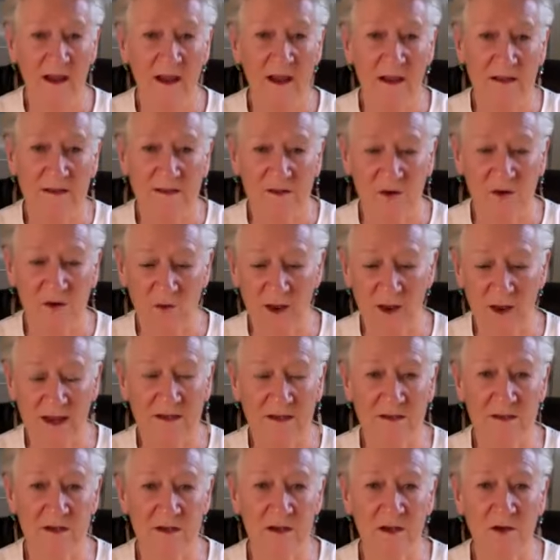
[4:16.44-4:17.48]
it's great
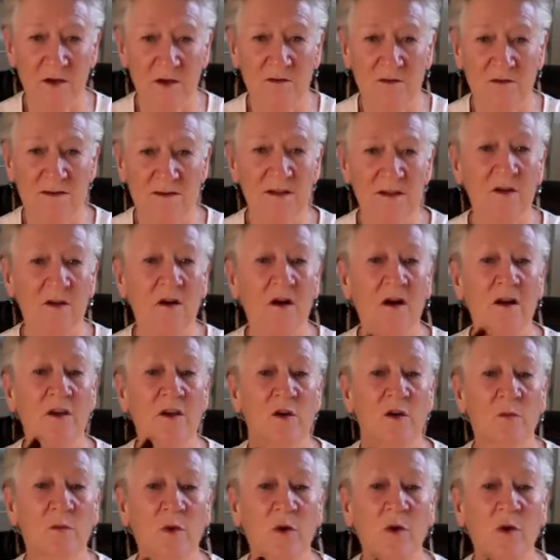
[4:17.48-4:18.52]
to use on
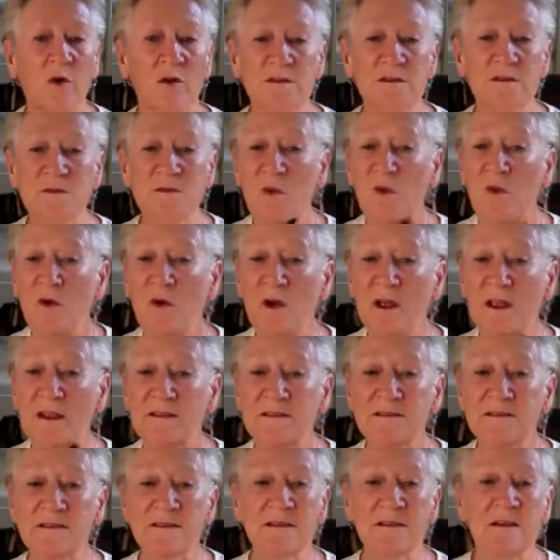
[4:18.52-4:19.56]
your pulse
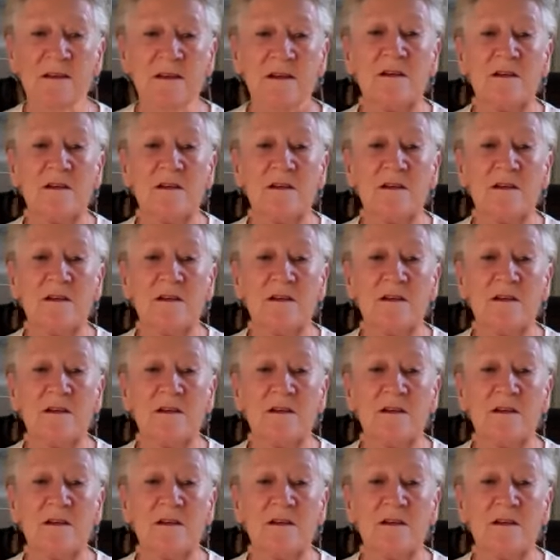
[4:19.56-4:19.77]
points,